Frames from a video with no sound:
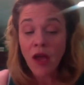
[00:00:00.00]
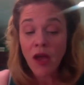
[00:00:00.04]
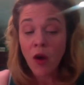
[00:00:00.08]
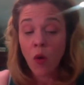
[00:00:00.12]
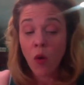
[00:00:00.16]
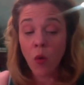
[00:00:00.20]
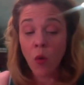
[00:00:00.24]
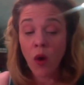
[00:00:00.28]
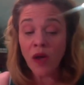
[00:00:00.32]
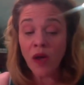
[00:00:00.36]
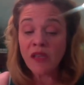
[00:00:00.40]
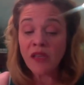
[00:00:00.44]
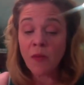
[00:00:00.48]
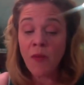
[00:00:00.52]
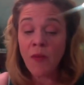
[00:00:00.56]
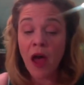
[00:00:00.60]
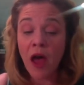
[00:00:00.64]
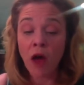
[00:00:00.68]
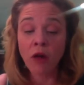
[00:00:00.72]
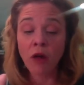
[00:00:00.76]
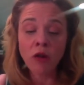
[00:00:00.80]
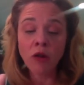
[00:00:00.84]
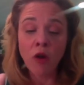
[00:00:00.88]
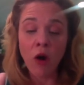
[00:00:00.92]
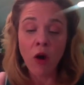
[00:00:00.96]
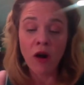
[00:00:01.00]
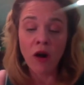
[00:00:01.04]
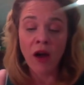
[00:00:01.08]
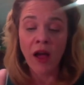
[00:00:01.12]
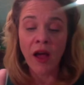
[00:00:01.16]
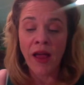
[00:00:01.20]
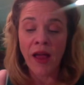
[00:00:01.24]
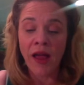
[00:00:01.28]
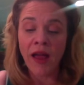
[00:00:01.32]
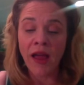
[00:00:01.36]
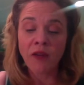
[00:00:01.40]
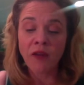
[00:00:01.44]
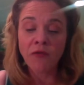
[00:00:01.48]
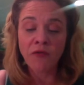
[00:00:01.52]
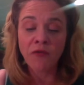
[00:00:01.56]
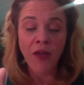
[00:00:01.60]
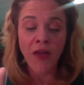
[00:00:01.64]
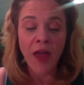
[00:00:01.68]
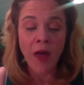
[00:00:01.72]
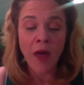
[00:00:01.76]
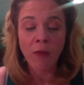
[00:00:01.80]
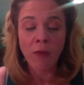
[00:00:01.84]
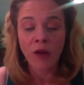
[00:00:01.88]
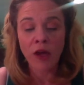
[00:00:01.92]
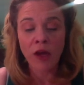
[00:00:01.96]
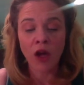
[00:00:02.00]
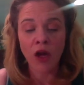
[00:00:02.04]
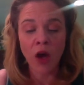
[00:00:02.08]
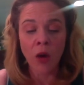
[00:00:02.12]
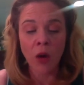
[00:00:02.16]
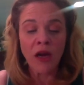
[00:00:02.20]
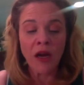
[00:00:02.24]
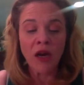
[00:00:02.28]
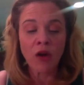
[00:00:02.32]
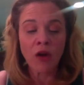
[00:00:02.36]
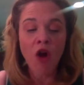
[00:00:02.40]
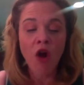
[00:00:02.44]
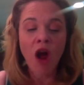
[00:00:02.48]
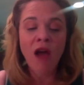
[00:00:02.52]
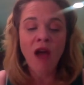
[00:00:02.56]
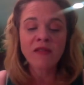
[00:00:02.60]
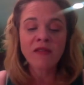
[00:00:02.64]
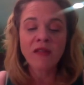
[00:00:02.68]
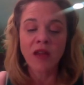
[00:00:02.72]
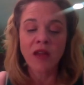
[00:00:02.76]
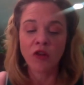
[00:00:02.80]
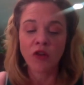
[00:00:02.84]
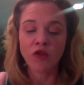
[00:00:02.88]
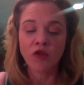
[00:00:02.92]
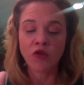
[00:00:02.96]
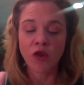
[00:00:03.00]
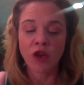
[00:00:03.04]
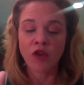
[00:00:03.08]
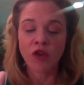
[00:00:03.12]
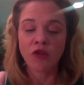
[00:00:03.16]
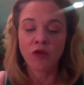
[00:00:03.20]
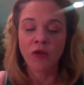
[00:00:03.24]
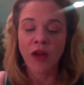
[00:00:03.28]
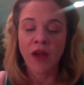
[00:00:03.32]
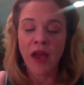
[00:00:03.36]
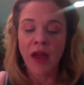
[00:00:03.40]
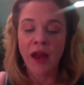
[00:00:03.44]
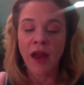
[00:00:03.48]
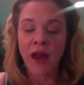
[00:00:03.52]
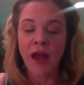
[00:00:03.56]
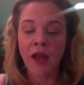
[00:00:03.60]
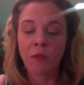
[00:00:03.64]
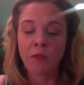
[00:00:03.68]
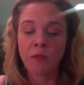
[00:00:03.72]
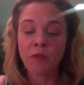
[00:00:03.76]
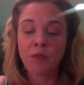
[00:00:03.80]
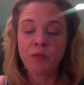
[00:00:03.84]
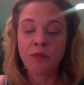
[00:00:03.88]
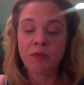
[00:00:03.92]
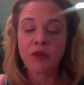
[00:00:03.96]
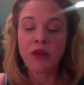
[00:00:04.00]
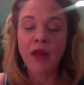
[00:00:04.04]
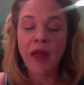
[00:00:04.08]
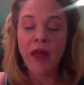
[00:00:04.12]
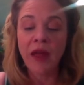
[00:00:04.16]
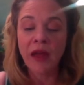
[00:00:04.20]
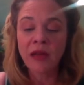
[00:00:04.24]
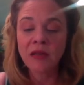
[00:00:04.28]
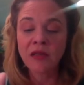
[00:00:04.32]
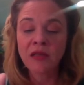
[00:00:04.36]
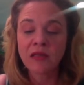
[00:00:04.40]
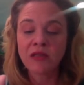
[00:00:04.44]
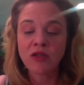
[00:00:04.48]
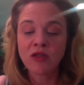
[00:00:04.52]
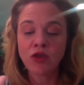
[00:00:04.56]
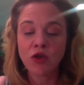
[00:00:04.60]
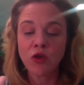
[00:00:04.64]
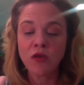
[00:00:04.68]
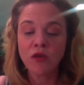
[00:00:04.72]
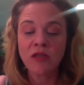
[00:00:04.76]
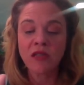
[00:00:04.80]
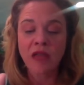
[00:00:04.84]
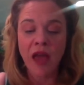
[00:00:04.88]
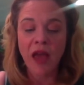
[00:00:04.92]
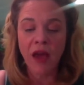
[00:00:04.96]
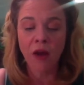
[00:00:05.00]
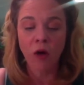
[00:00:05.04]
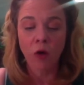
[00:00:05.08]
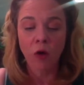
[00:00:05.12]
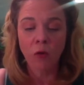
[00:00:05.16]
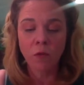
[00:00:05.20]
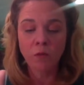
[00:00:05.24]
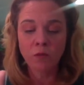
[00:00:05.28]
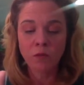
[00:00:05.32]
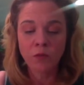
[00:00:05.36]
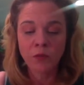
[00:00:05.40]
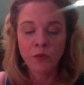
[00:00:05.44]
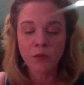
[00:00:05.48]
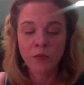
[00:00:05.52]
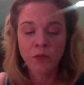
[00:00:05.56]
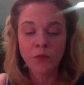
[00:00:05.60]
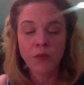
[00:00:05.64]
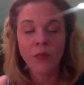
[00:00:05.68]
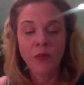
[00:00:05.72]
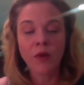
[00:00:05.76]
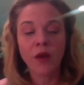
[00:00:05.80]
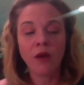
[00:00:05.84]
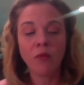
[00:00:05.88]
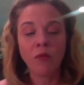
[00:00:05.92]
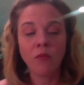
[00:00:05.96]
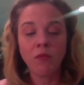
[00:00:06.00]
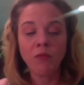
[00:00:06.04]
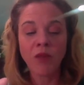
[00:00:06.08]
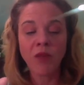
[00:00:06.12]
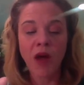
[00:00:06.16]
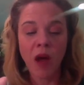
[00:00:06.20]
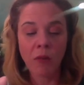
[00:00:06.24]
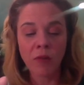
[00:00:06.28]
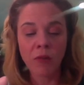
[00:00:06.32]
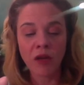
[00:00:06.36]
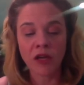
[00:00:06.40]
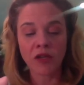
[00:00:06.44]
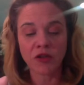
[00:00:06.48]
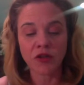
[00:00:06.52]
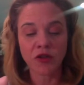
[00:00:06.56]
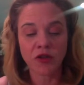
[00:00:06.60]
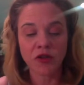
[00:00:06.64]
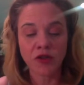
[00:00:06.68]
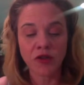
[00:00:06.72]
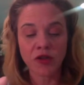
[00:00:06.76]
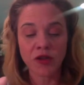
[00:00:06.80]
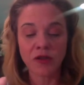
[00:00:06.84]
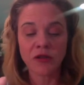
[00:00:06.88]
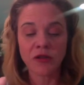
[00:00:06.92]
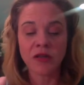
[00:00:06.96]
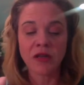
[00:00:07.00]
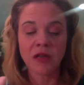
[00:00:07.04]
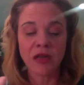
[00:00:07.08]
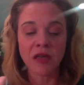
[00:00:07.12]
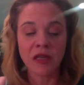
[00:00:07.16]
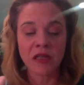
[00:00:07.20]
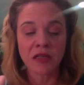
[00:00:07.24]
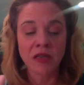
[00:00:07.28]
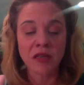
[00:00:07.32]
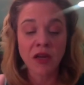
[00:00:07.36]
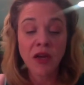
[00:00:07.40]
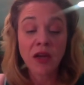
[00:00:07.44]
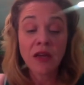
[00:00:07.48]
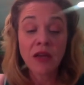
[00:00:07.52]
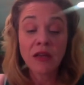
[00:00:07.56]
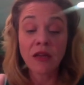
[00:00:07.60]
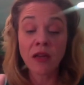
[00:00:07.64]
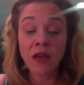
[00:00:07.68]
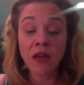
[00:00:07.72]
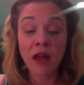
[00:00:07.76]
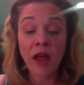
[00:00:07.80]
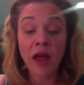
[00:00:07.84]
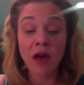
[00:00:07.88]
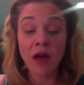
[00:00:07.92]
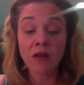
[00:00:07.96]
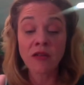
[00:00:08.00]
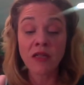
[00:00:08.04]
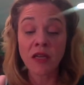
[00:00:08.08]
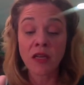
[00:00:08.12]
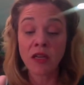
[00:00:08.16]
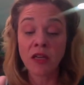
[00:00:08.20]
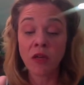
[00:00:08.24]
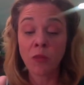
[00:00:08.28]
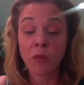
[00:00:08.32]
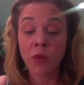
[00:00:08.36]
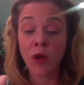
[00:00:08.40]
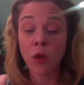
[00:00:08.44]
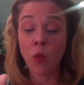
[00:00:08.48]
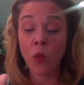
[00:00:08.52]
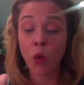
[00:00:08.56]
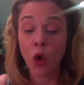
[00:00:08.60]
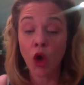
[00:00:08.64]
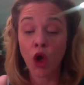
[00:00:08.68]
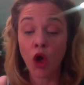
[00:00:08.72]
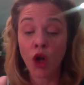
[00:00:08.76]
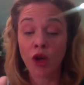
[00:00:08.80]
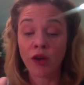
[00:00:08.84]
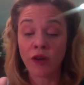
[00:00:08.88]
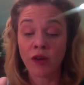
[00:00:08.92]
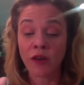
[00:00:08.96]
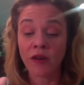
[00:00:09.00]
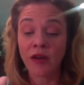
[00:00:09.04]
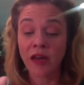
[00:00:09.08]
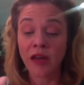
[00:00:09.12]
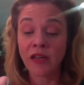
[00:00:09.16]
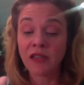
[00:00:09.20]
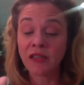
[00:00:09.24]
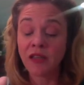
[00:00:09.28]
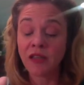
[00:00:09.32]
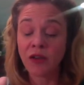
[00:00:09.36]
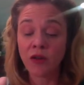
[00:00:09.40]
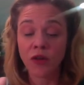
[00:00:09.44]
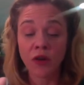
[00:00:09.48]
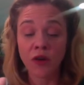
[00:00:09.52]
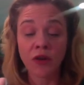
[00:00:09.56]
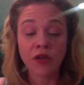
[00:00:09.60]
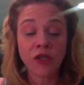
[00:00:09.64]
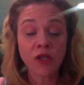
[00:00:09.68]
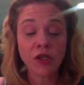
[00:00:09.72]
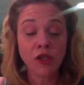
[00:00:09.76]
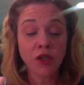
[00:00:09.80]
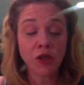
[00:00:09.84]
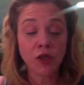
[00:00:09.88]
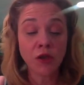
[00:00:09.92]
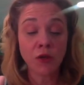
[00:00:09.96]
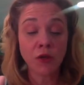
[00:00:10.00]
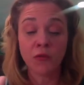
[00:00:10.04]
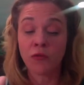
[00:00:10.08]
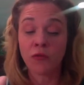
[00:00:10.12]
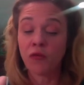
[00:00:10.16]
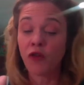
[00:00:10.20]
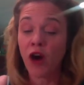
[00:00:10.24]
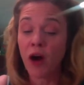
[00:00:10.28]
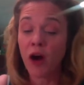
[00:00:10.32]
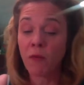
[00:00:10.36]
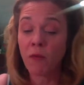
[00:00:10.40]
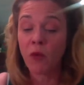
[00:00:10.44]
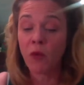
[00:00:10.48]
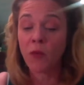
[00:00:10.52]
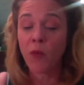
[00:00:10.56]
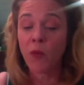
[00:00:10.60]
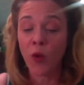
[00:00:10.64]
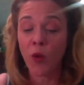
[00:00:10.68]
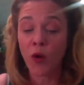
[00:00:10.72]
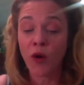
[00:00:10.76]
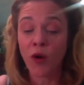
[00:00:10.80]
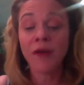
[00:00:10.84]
was about Laura and family going cross-country to get a place to settle. Published, there's a list. Little House in the Big Wood, 1932. Farmer Boy,